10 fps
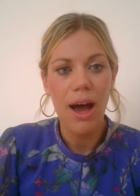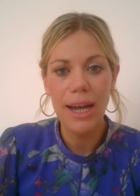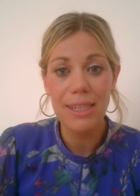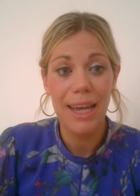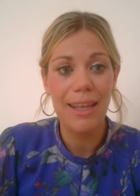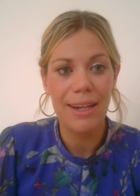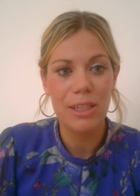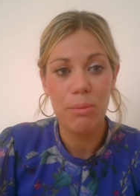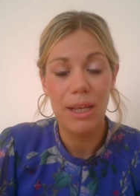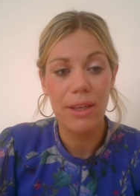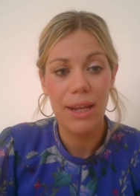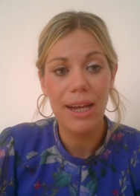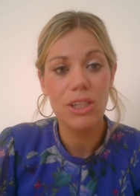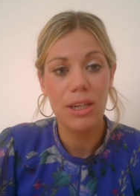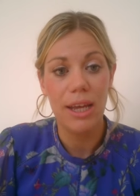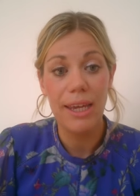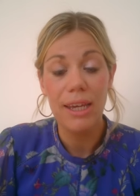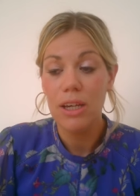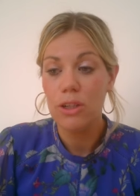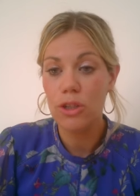I take that to mean that
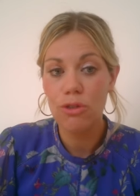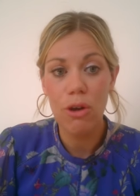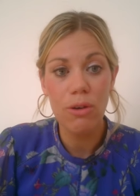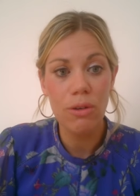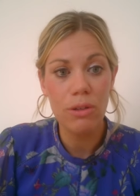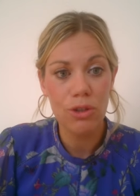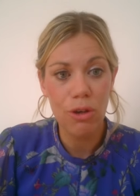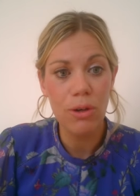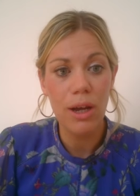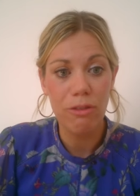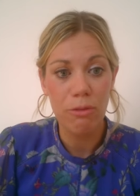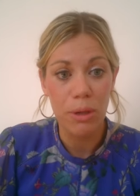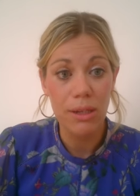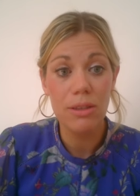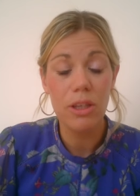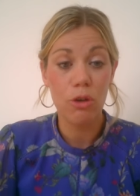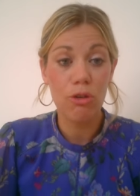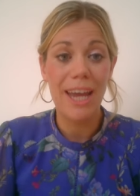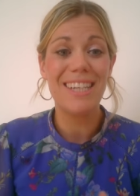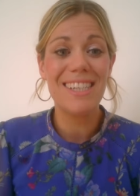actually strong, strong government that
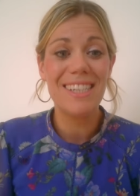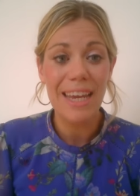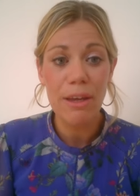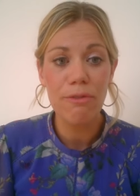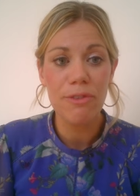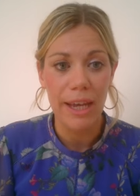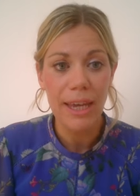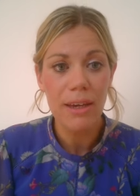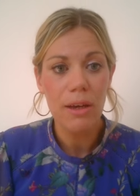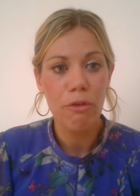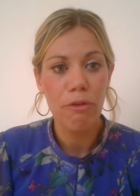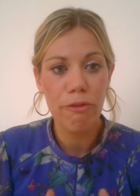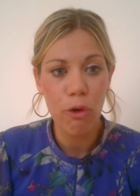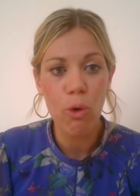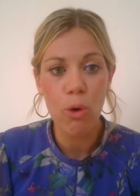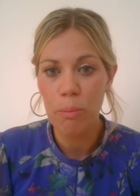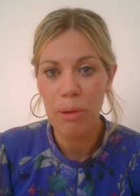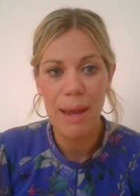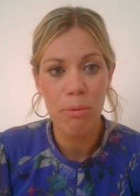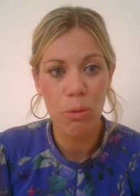creates safety for the
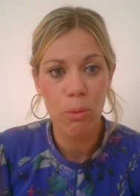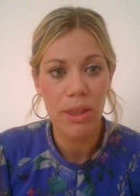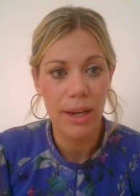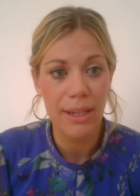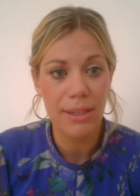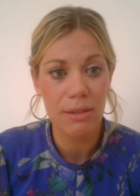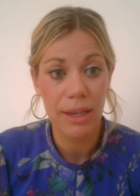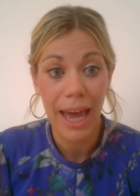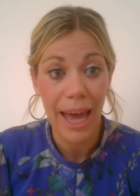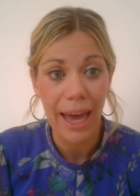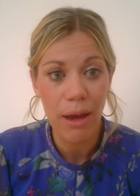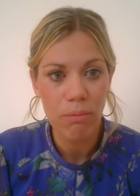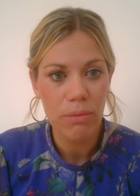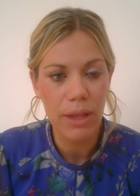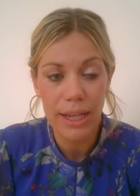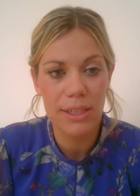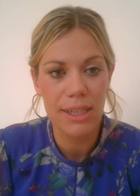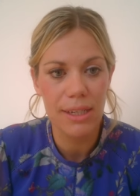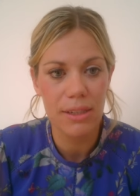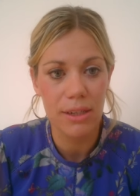people within its care, its
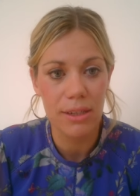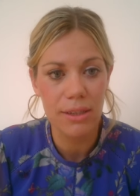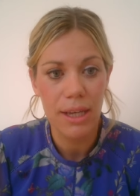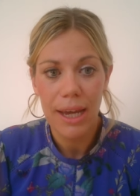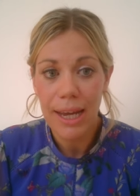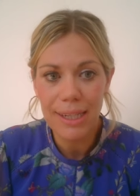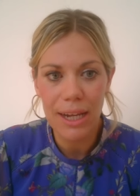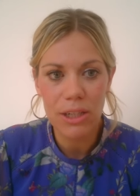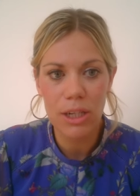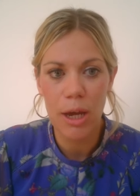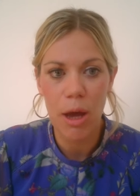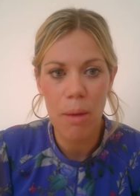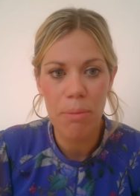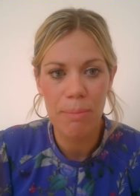citizens, is actually a, a